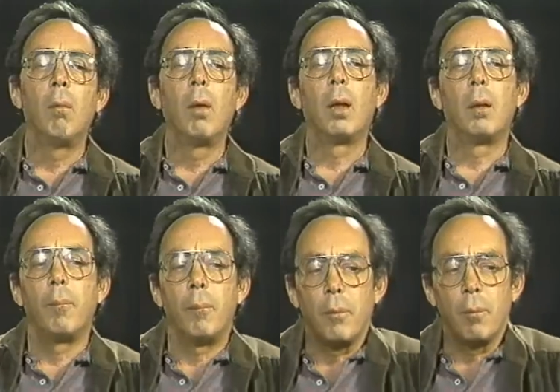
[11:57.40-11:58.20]
Well,
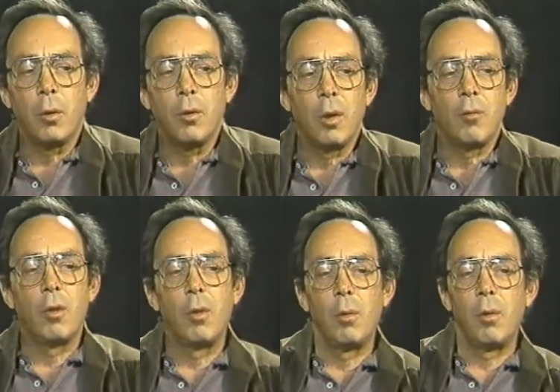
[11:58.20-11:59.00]
what you have
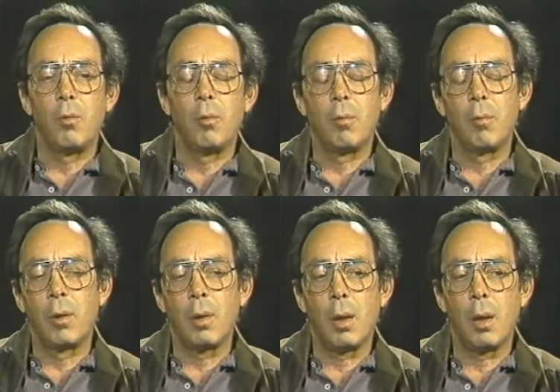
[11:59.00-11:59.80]
to do is
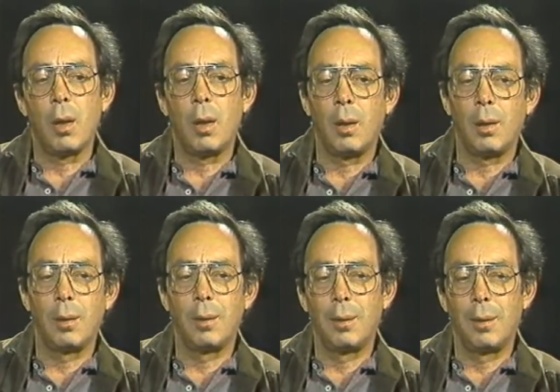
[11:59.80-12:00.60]

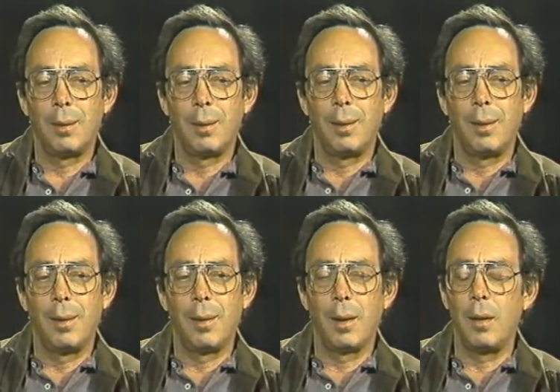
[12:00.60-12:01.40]
recall
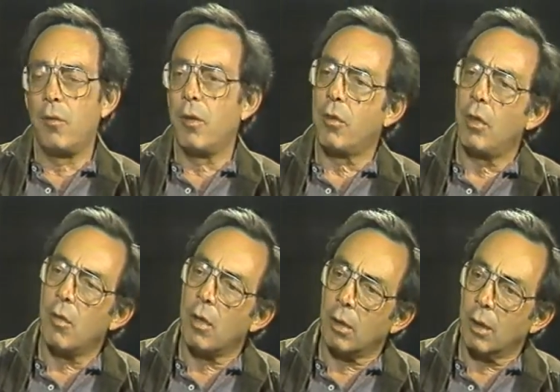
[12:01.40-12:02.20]
the late
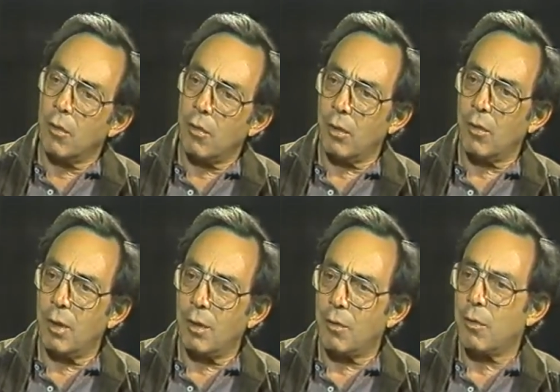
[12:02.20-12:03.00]
50s and early
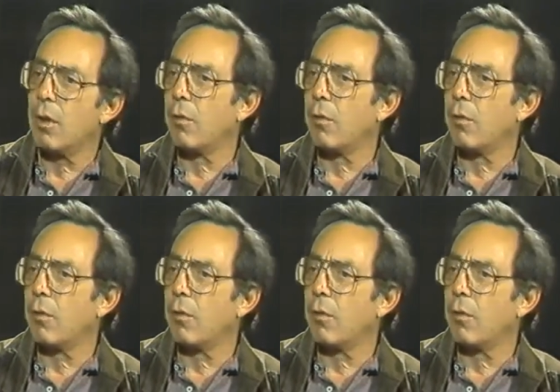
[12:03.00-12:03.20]
60s for